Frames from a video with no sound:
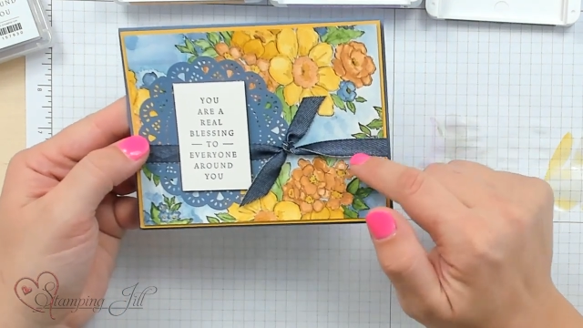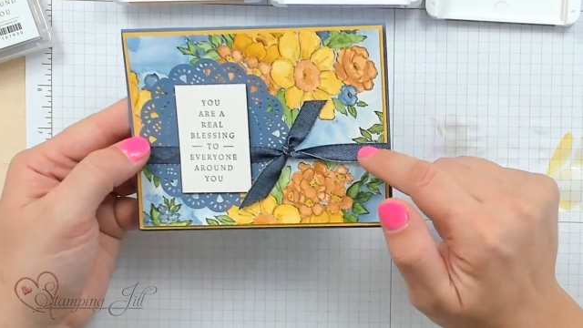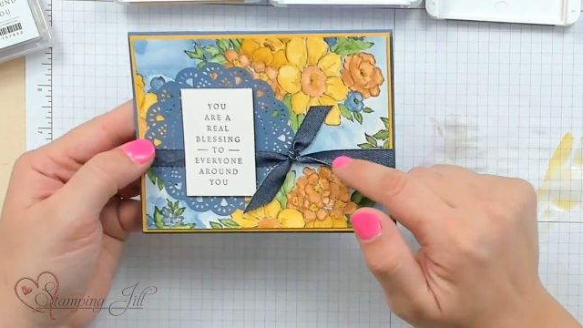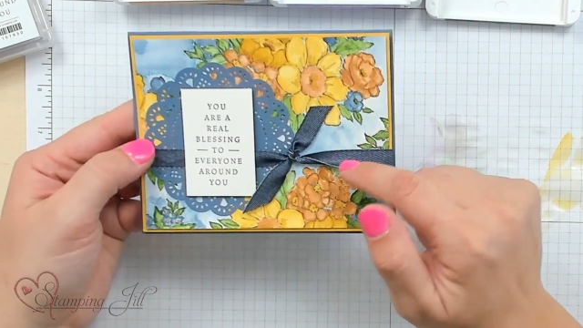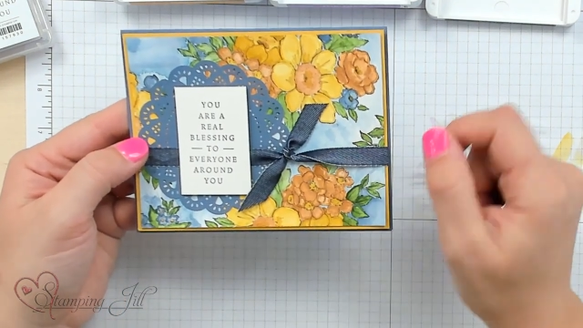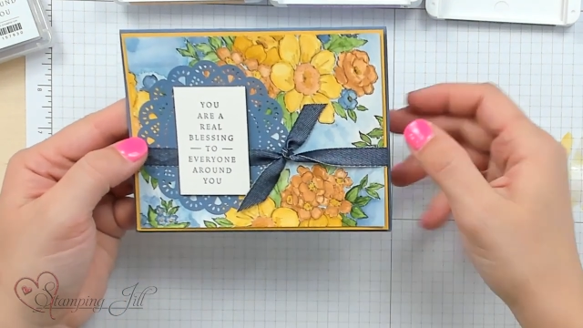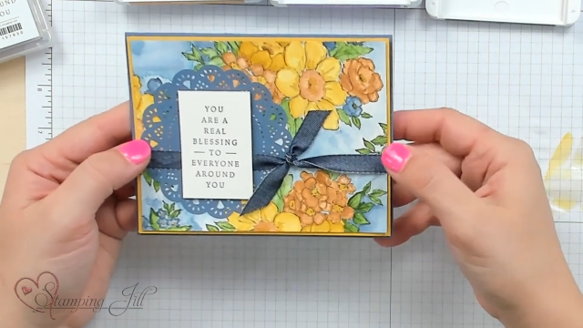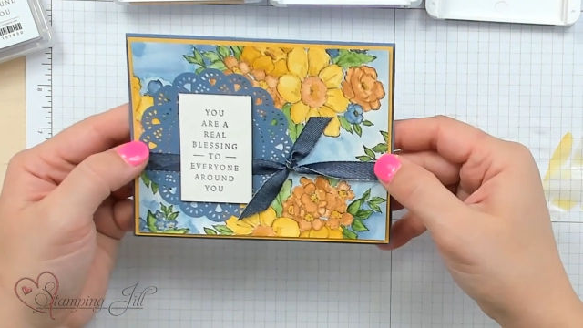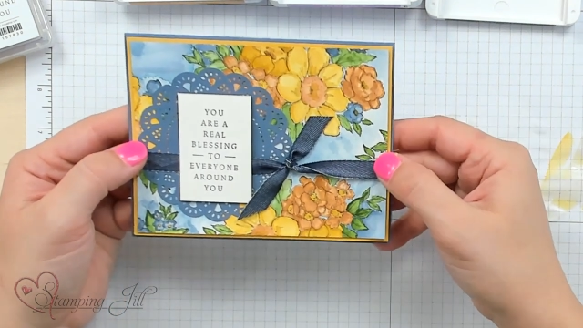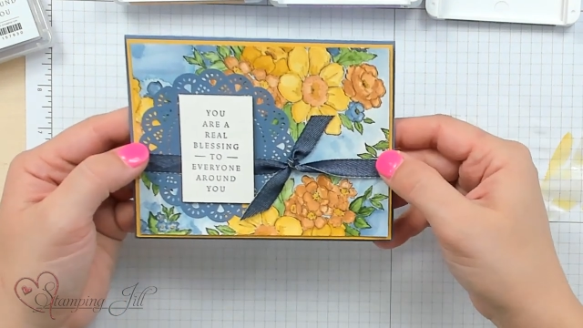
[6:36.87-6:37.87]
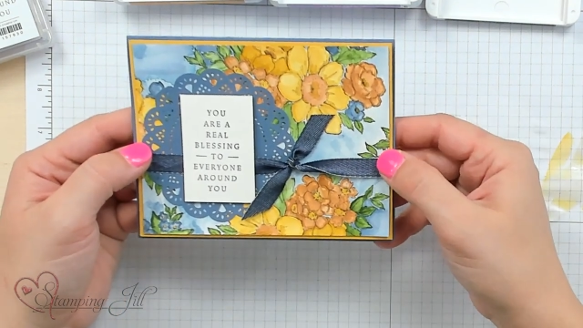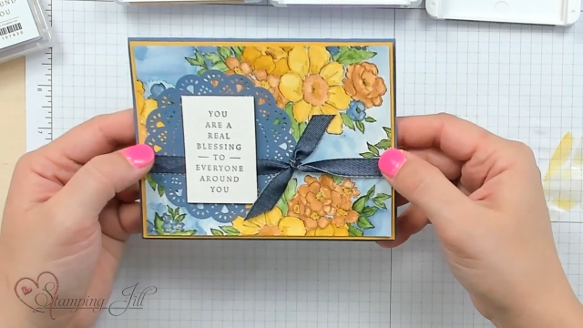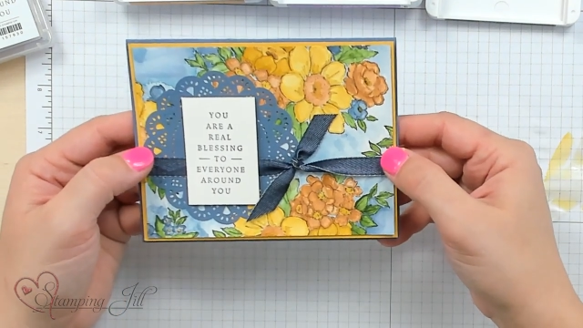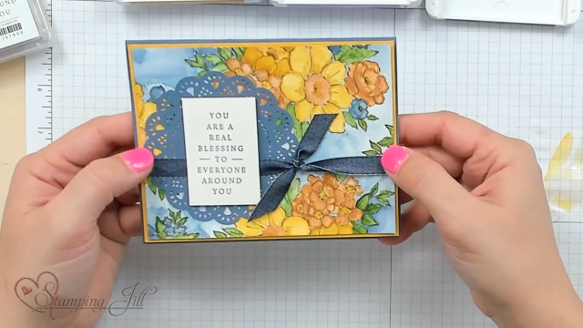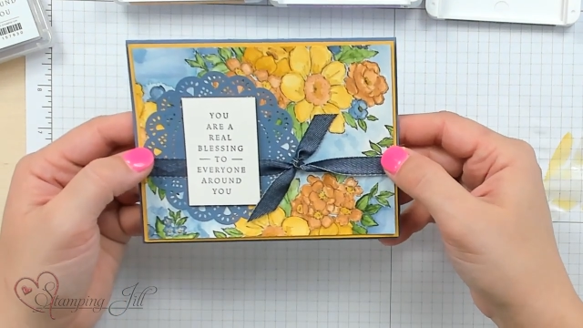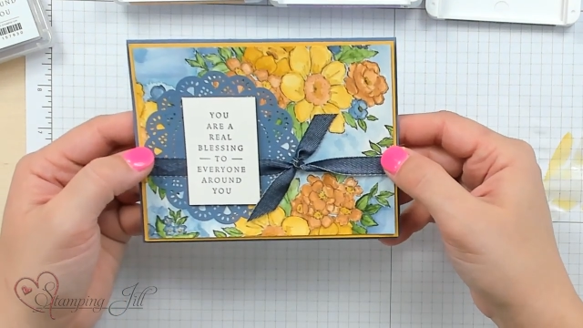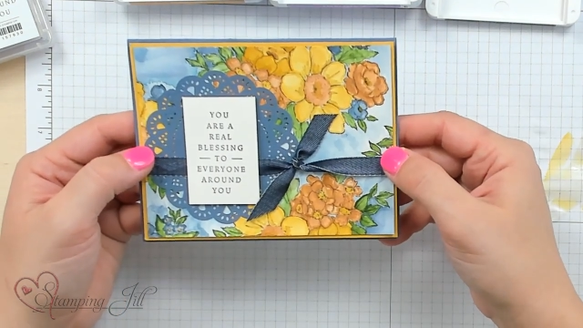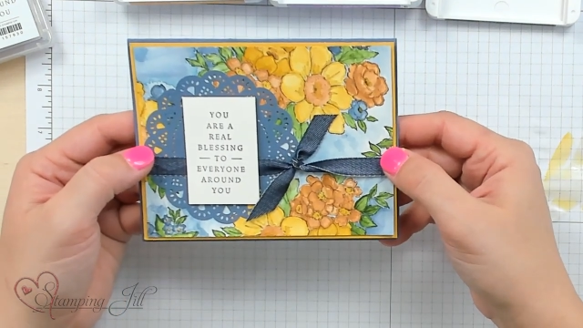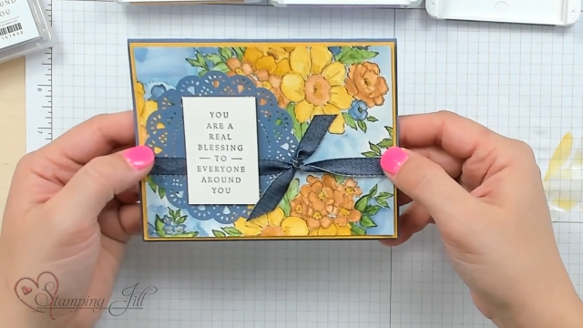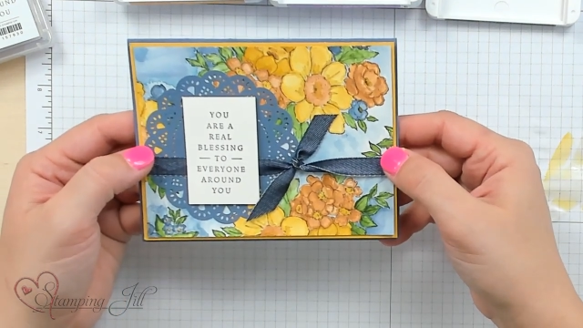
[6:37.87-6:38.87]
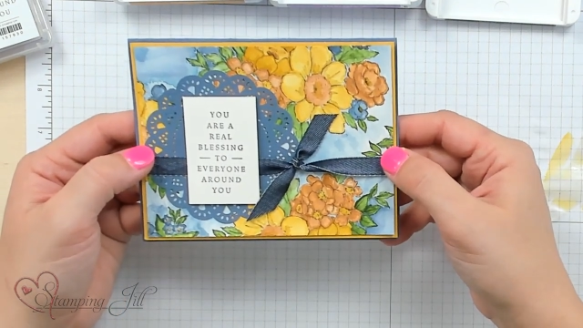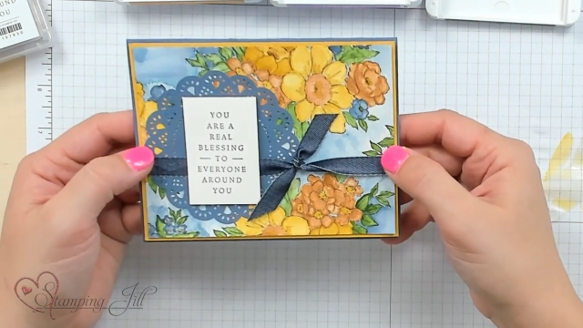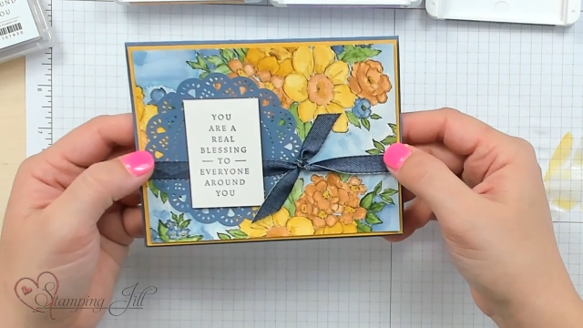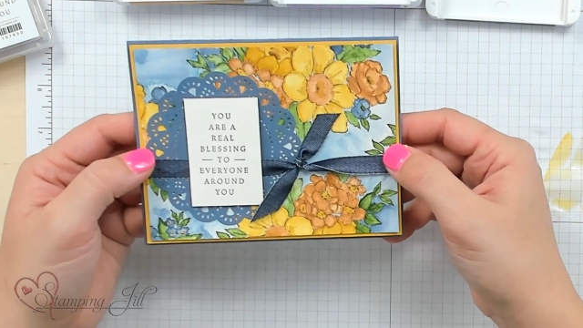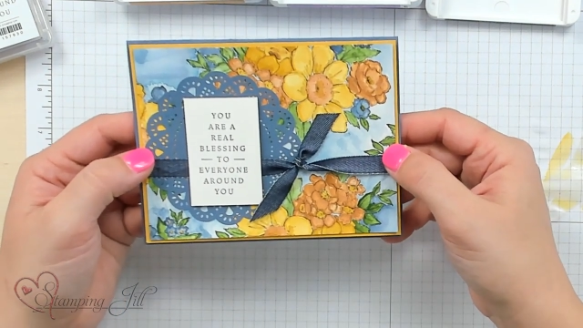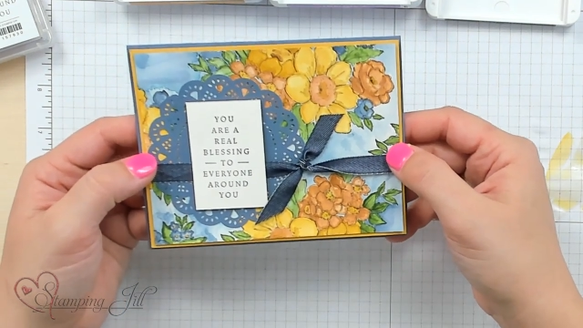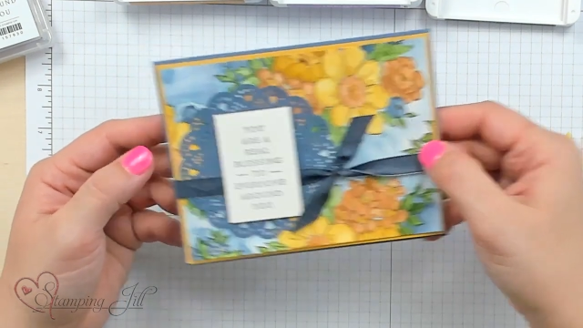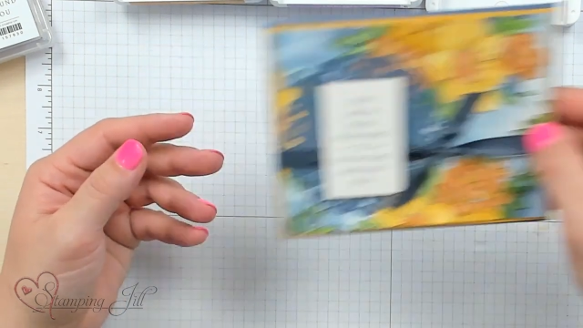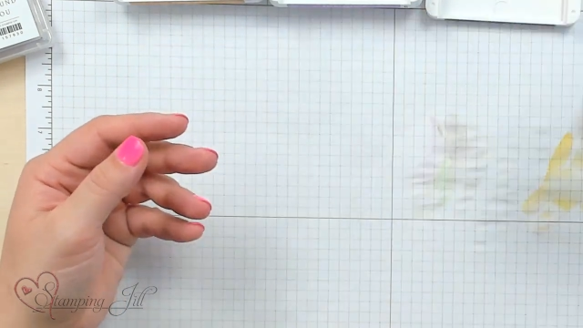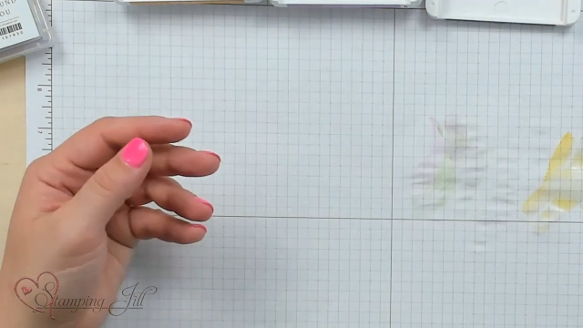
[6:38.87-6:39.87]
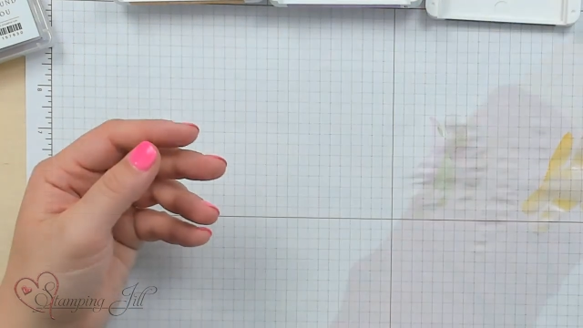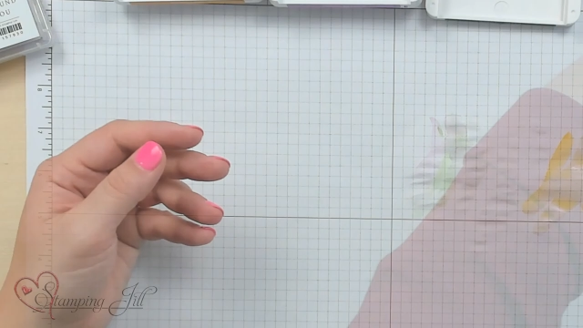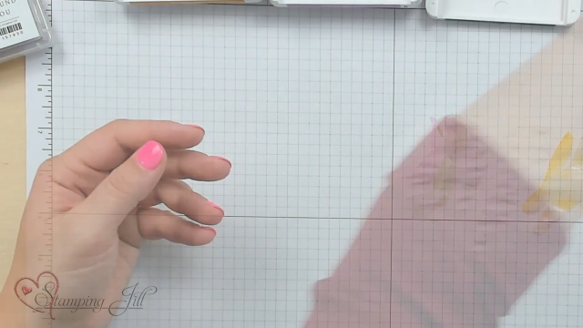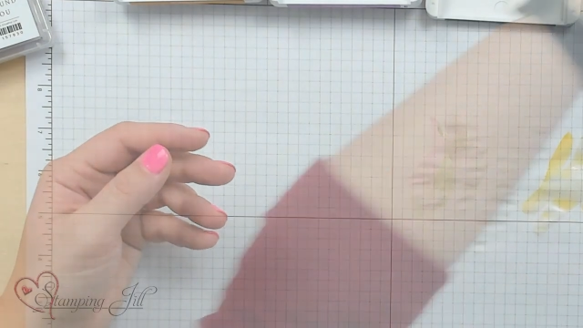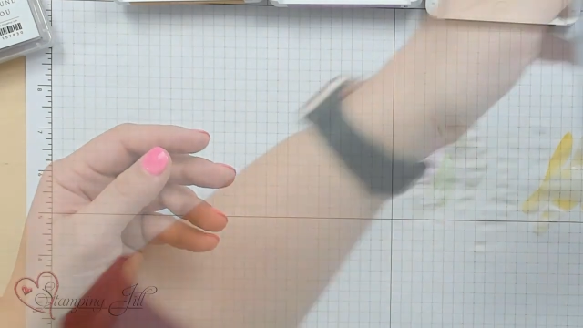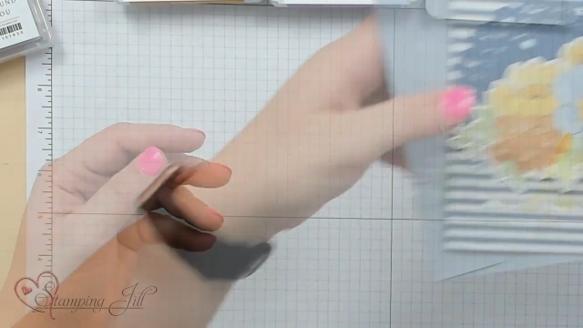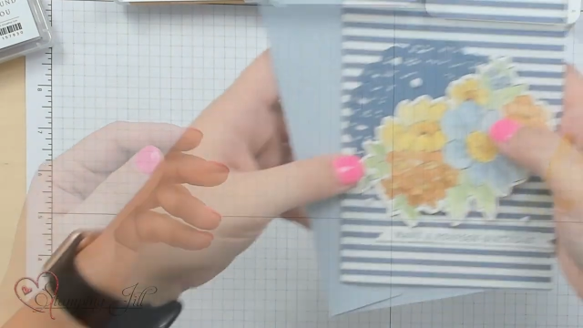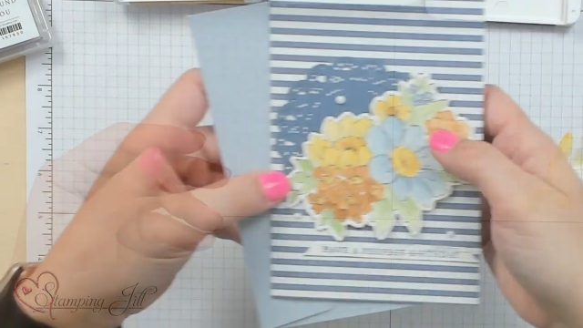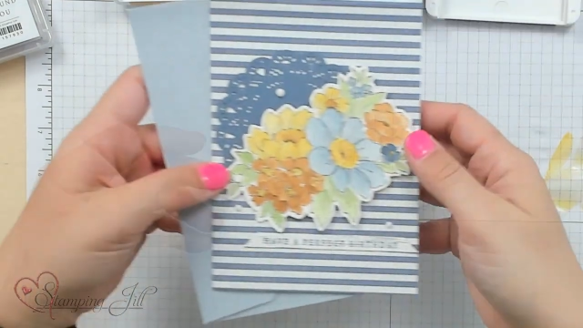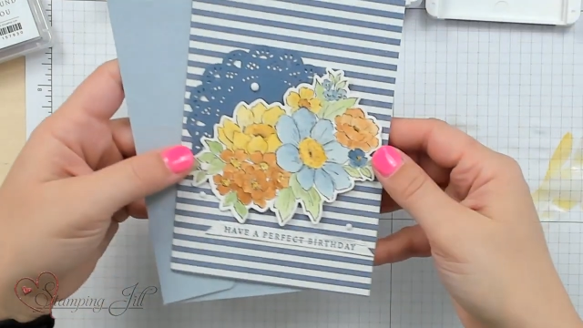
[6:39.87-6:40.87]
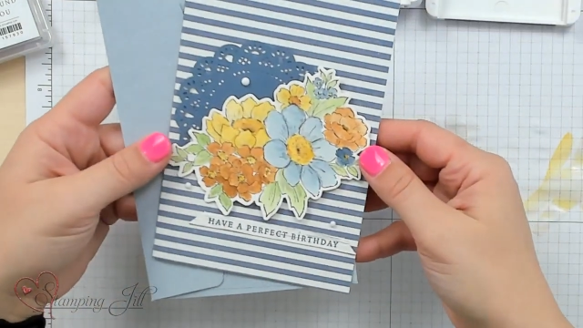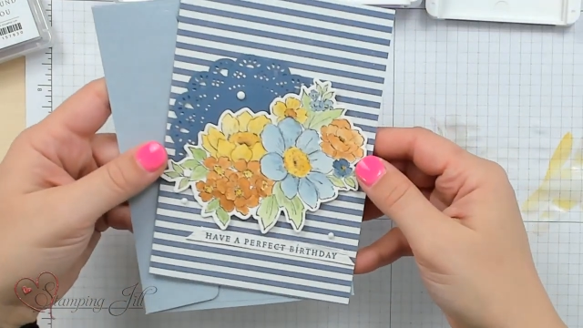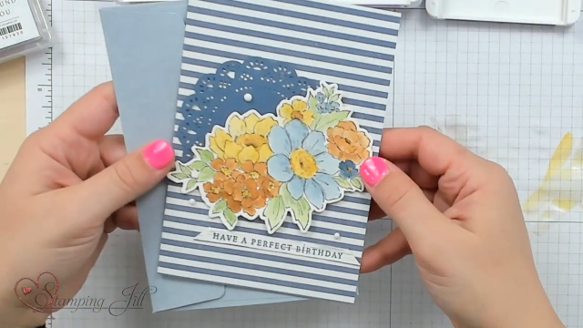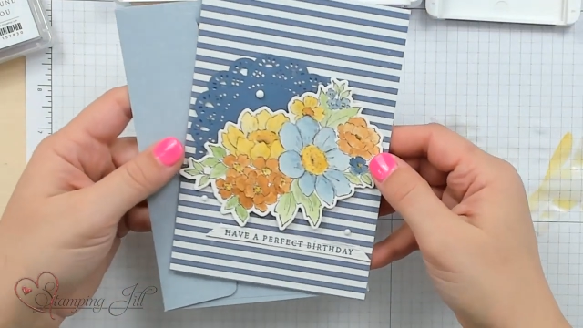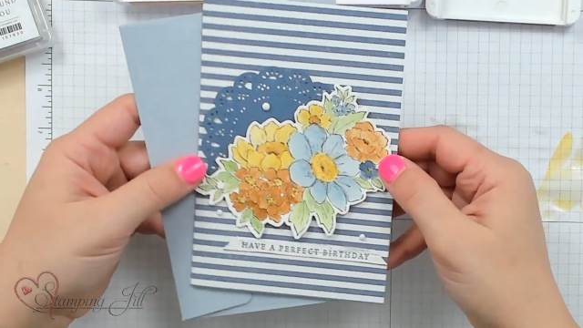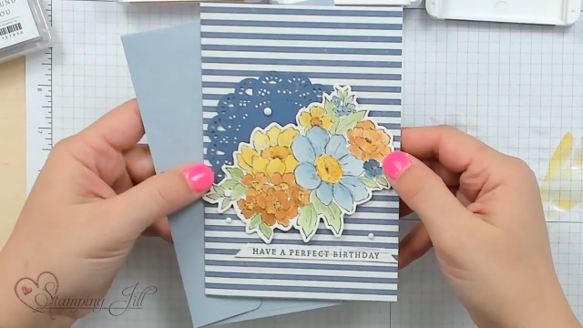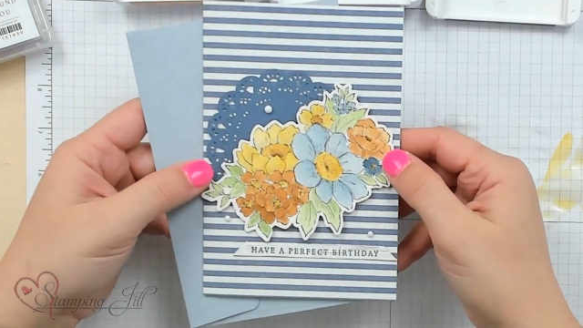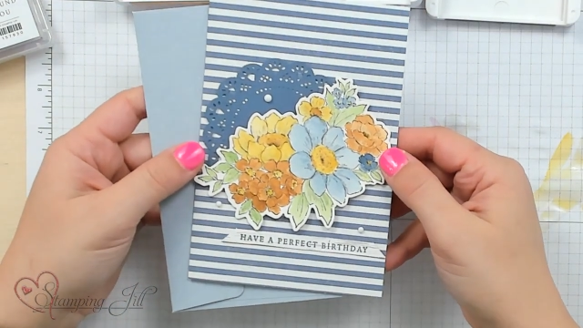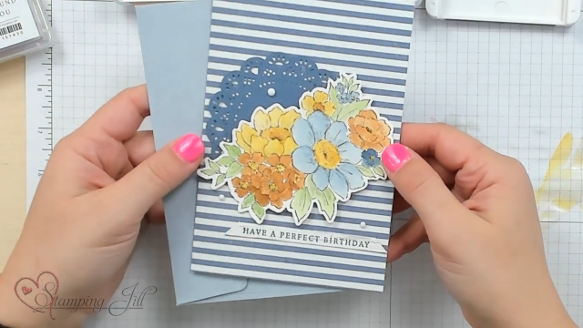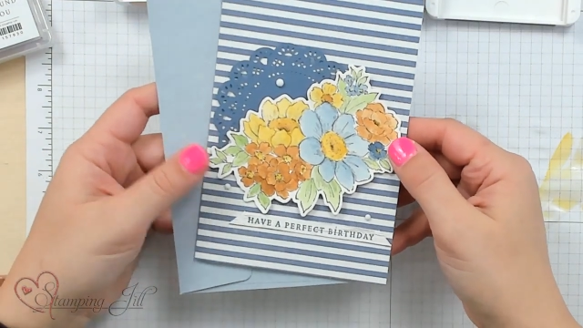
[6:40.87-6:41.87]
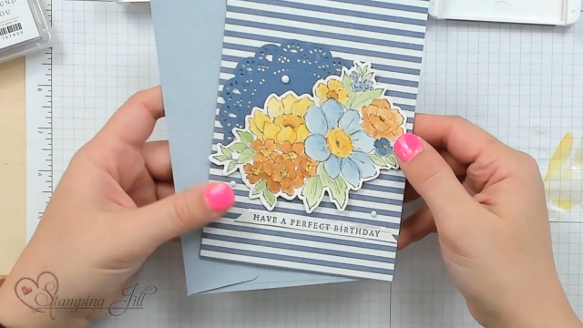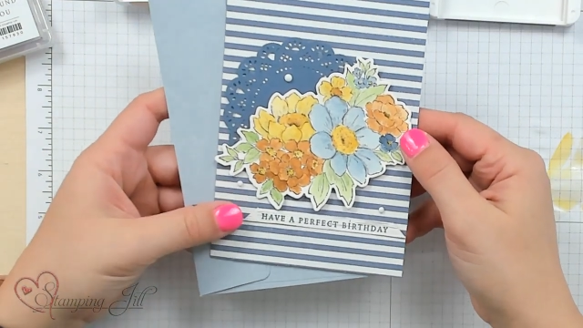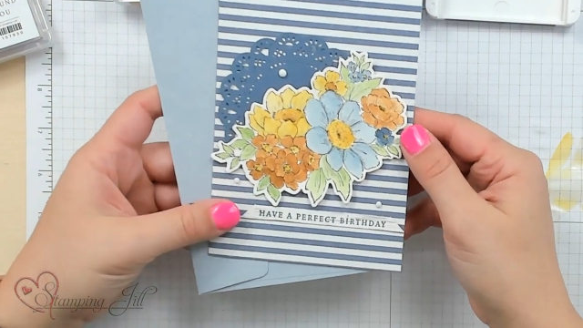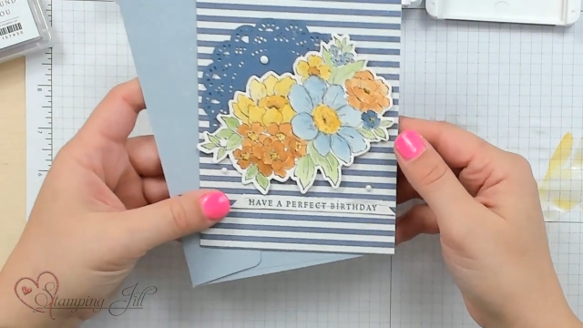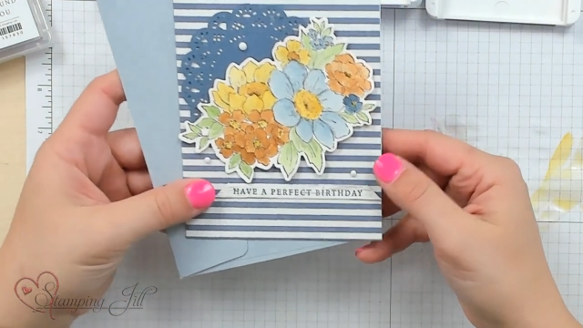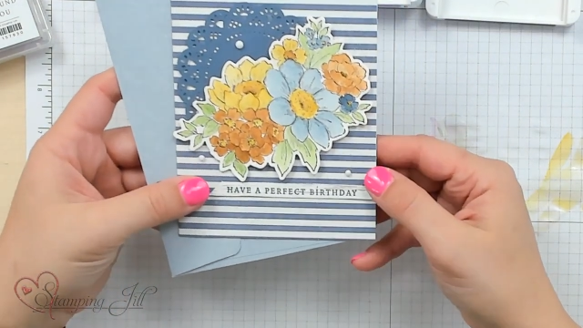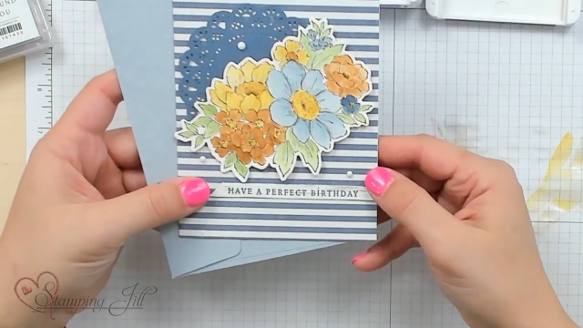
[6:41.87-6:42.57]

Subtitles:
[unreadable: no face in view]